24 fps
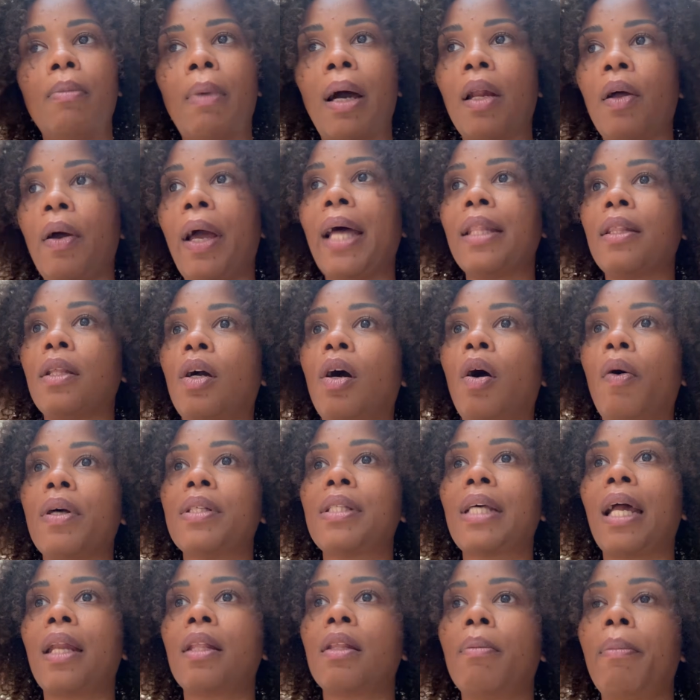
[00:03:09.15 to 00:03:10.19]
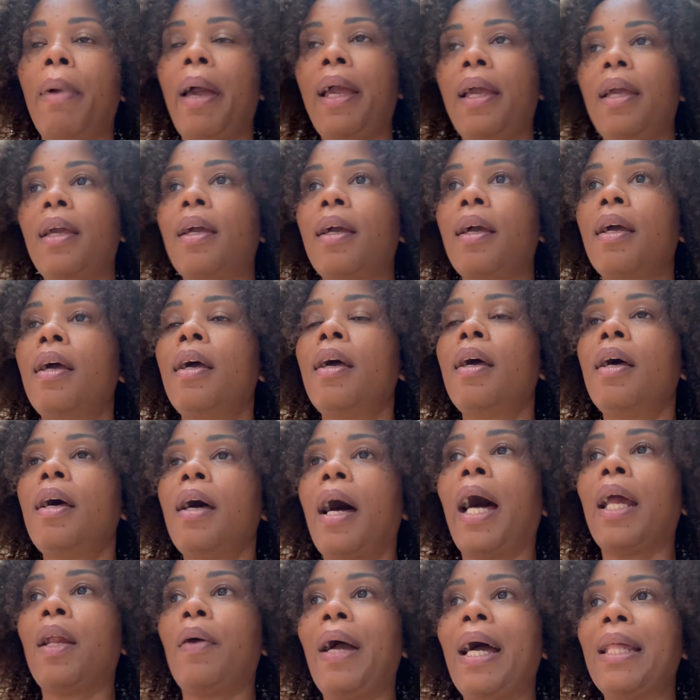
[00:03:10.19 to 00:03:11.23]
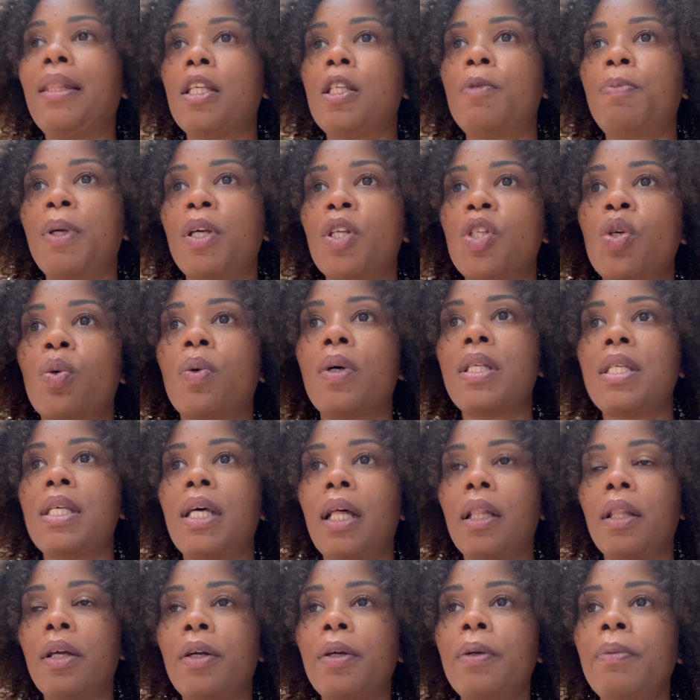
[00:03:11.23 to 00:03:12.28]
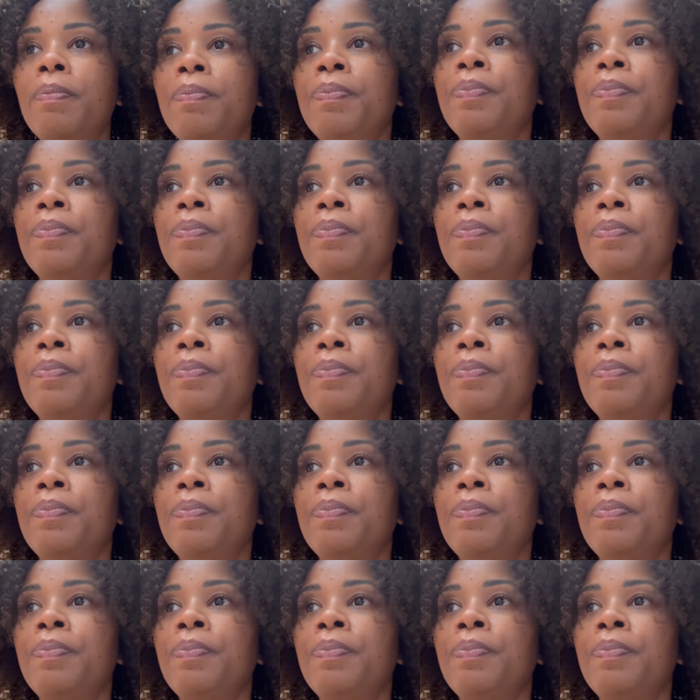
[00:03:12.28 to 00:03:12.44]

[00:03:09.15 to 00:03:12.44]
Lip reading: I don't have to go inside of the bank. I don't have to speak to a teller.